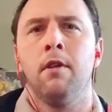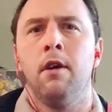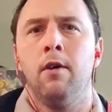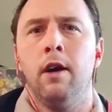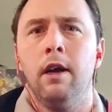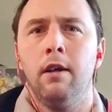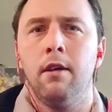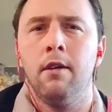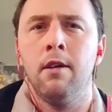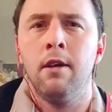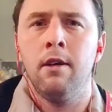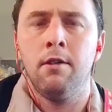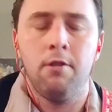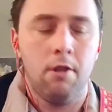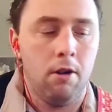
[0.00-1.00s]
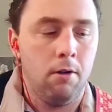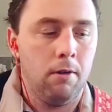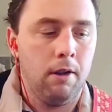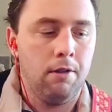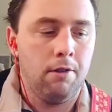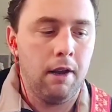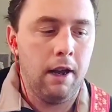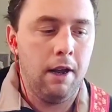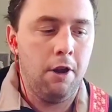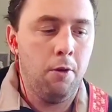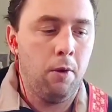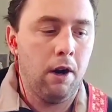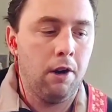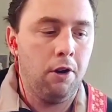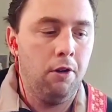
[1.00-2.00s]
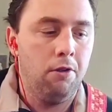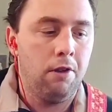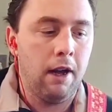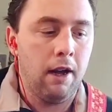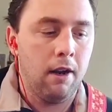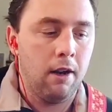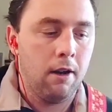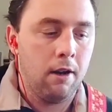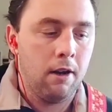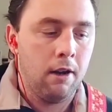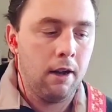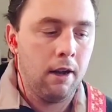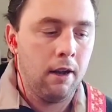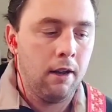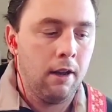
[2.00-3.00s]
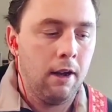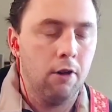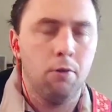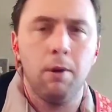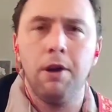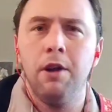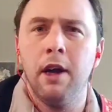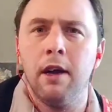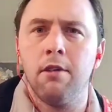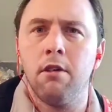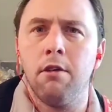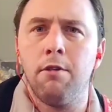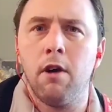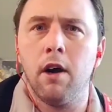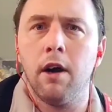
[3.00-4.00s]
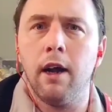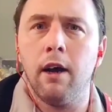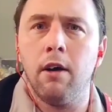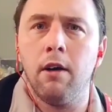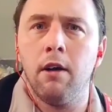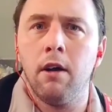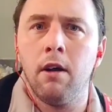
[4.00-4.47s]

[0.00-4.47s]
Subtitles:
All right. So let's say you want to use that. Here's what you got so far now.